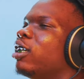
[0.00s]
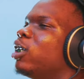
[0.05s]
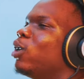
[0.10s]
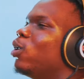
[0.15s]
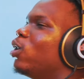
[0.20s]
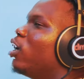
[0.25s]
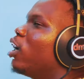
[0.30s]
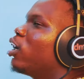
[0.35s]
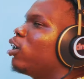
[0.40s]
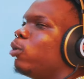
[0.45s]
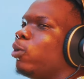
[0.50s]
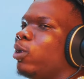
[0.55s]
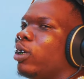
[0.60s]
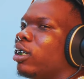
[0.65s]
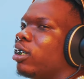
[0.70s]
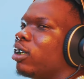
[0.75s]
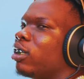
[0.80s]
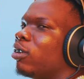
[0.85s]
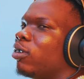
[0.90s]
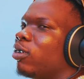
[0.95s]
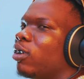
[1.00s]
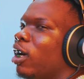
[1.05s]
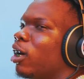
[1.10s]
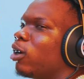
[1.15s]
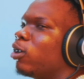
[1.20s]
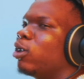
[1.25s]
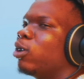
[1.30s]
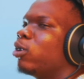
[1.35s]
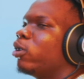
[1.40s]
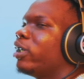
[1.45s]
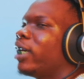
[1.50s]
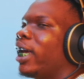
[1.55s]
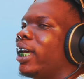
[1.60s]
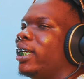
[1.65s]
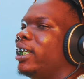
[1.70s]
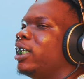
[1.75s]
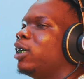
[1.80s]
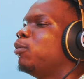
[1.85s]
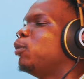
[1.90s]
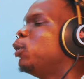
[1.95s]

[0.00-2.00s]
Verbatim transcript: there were a lot of weird, I don't know, Chinese